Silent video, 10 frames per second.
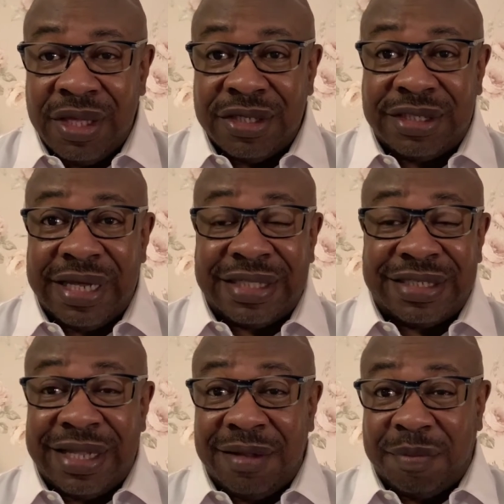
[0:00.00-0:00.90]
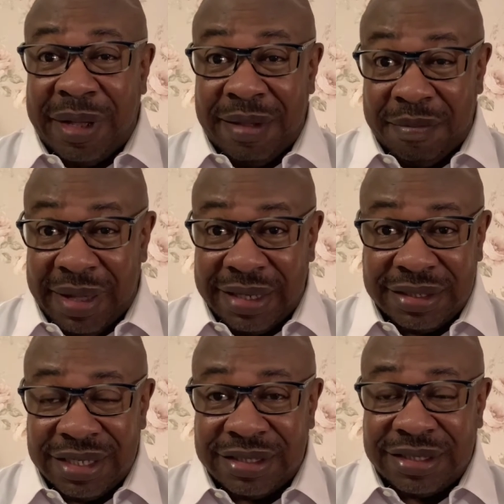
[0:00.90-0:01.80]
You see, it's not by might,
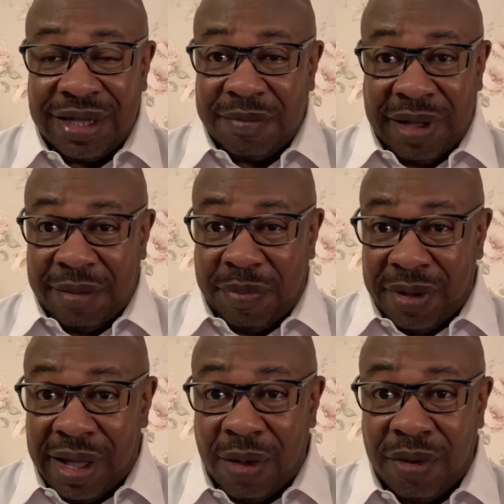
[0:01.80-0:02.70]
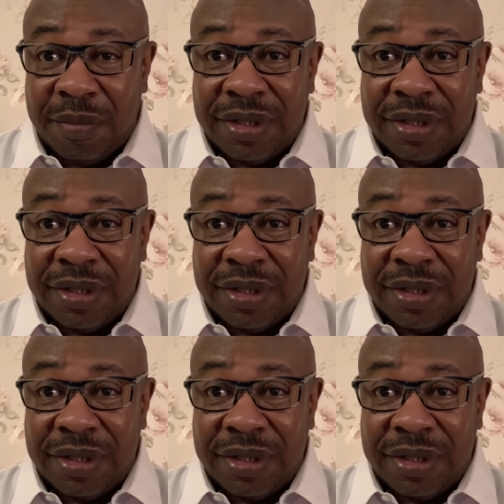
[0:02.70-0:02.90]
it's not by power,